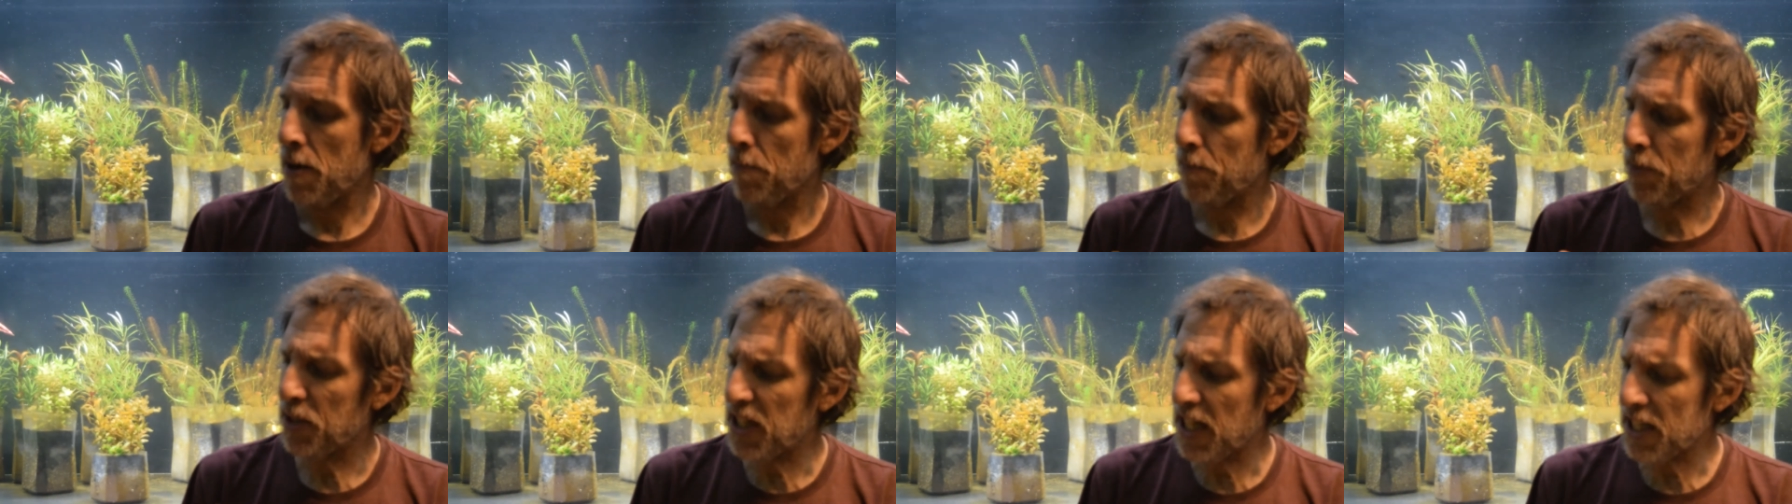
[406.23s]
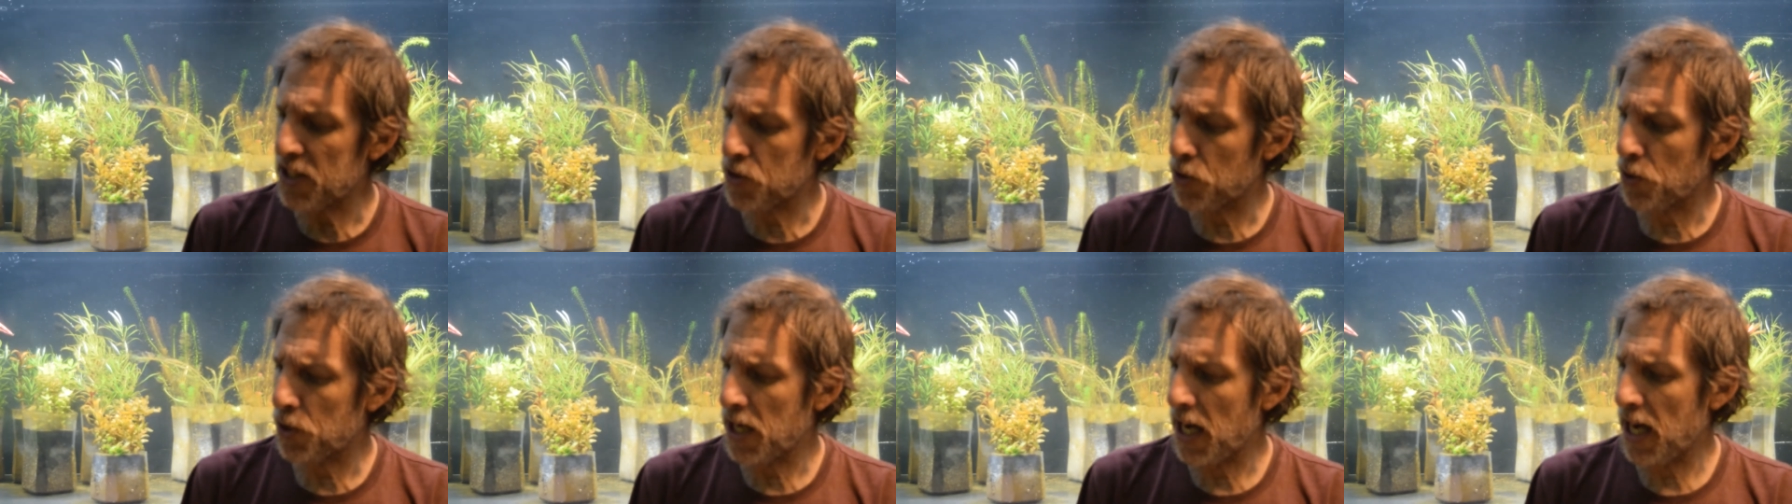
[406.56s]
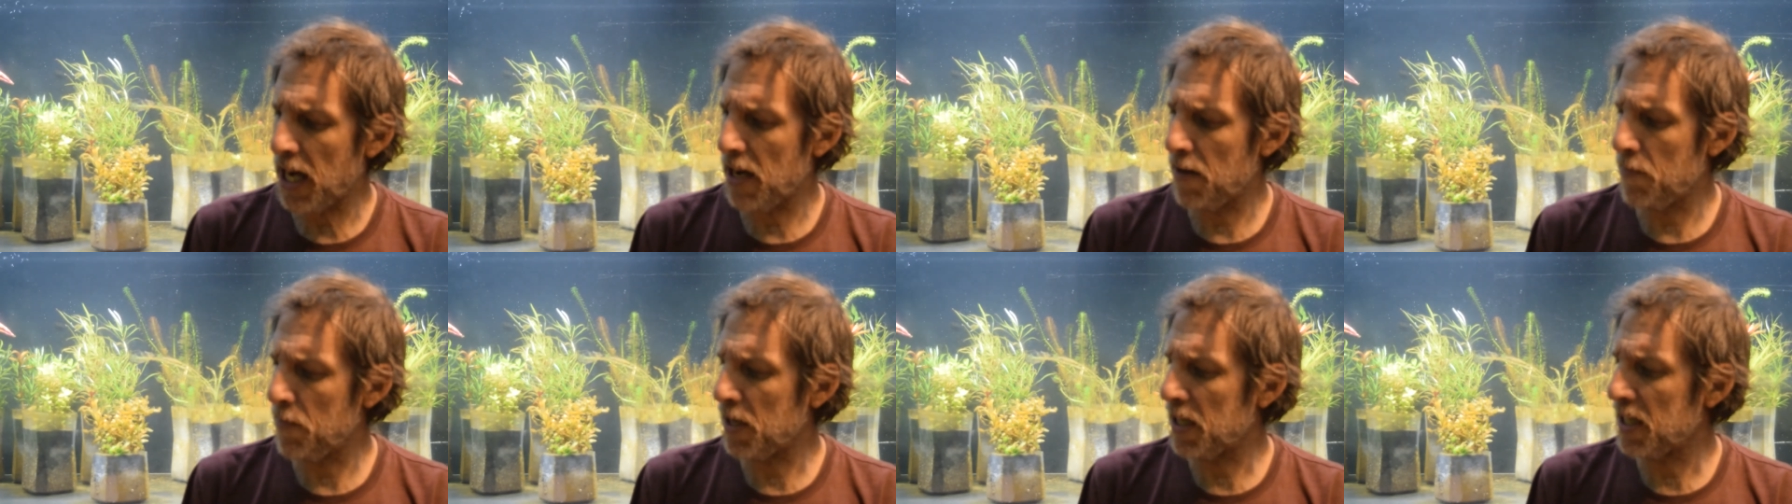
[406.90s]
But that's
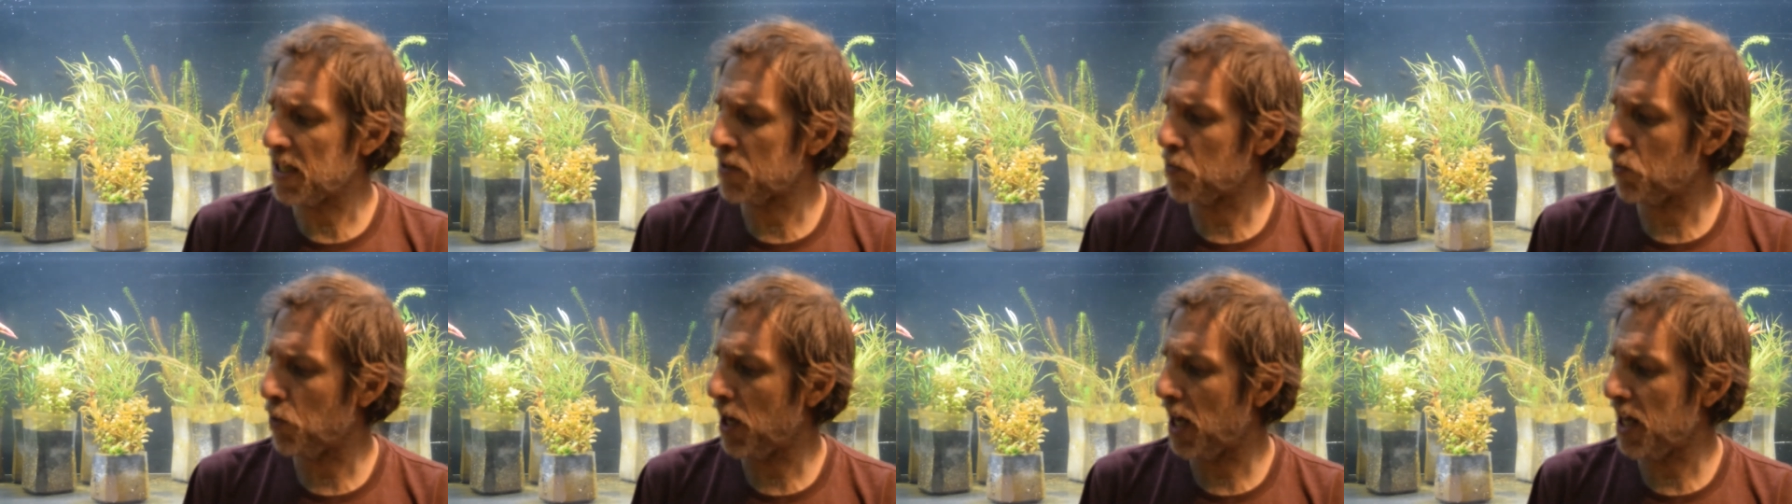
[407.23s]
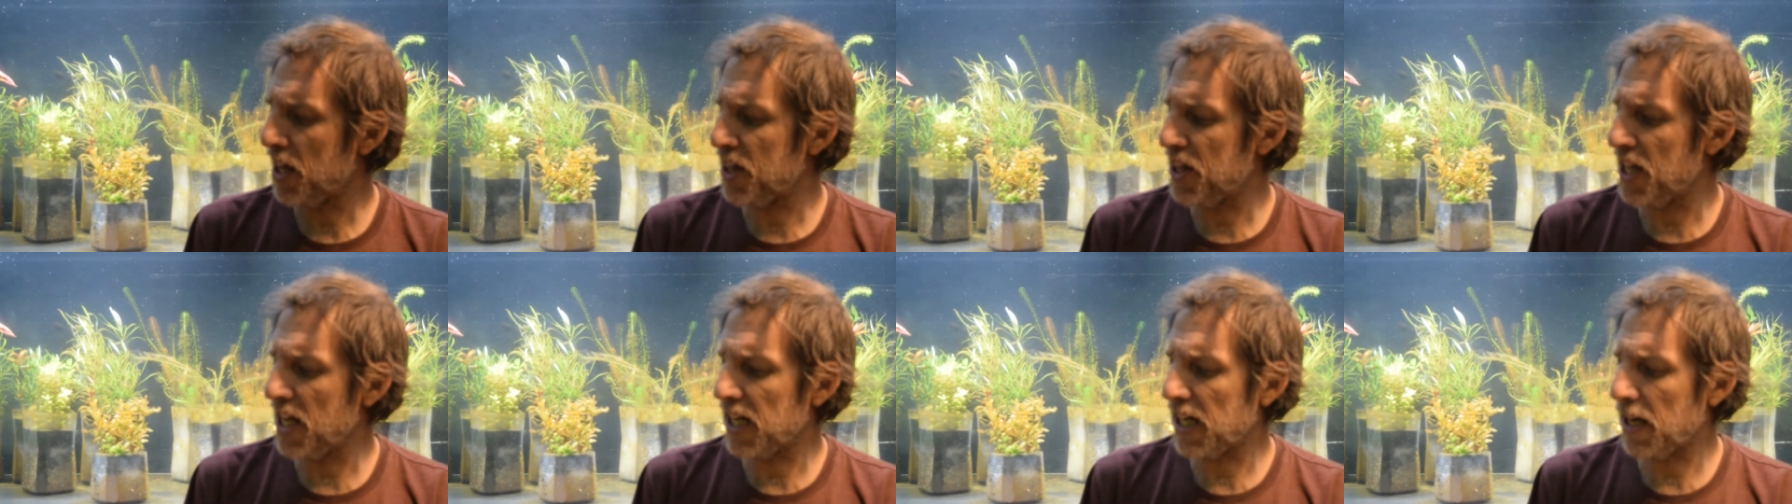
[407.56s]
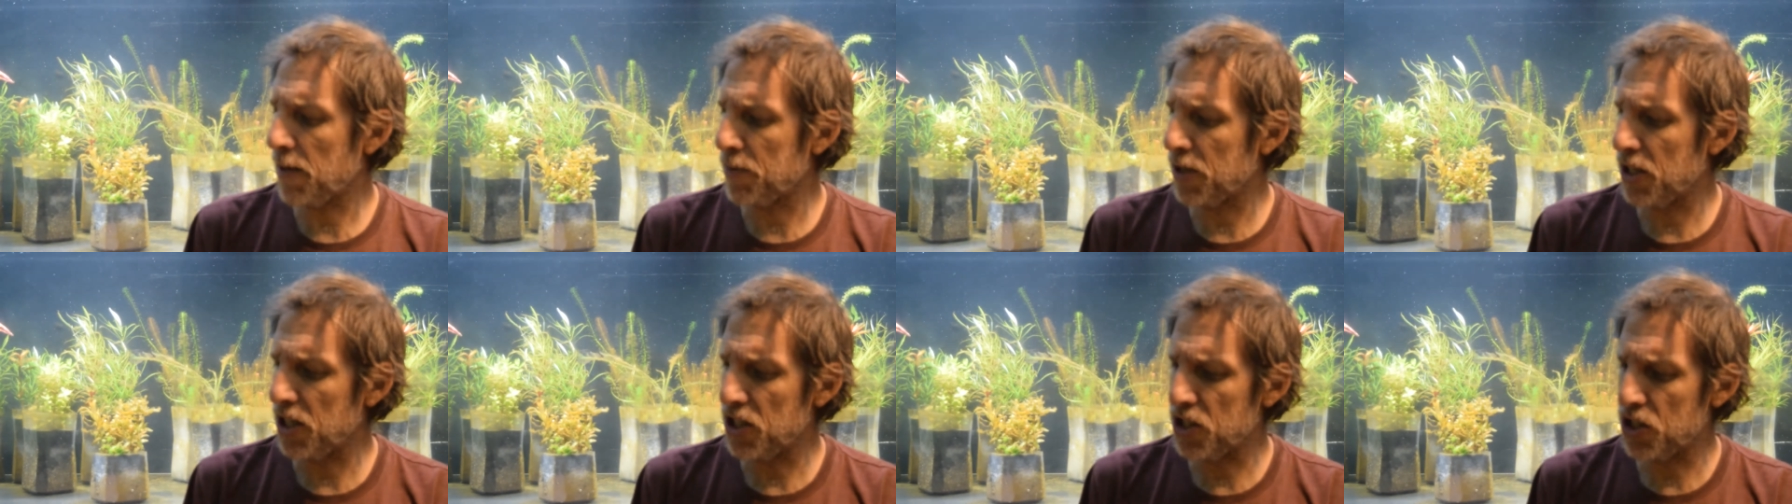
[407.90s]
okay, because what I think
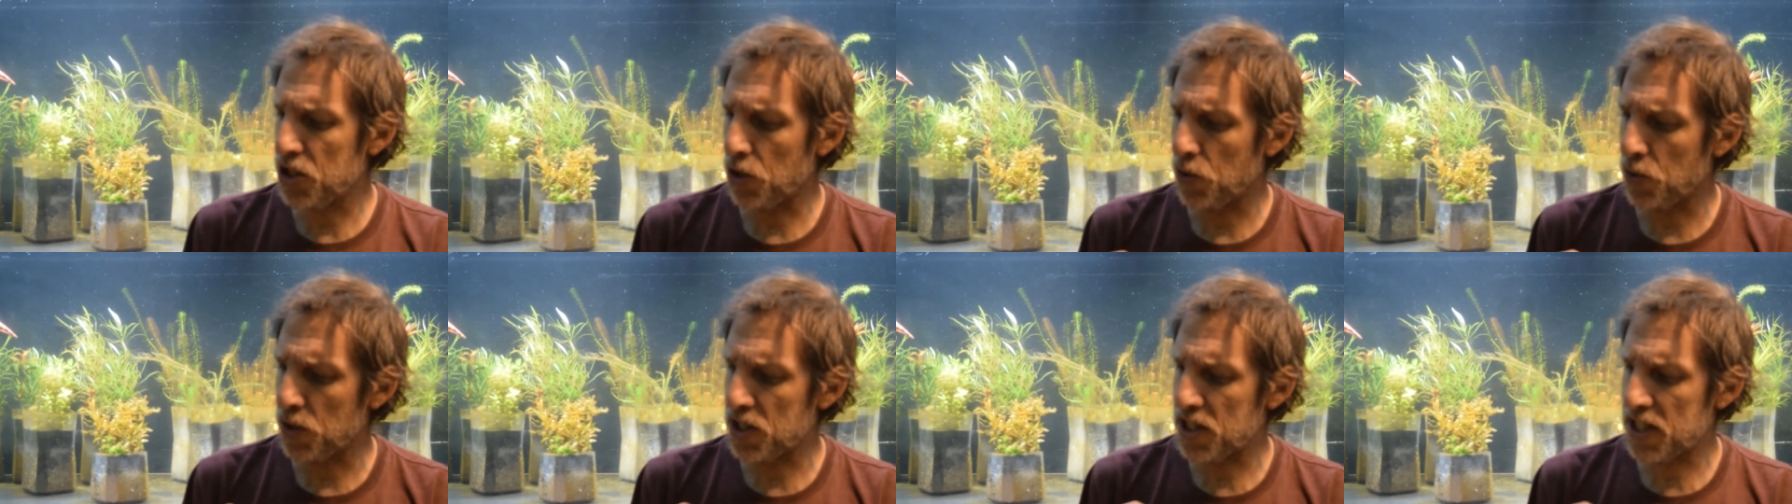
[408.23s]
I'm going to do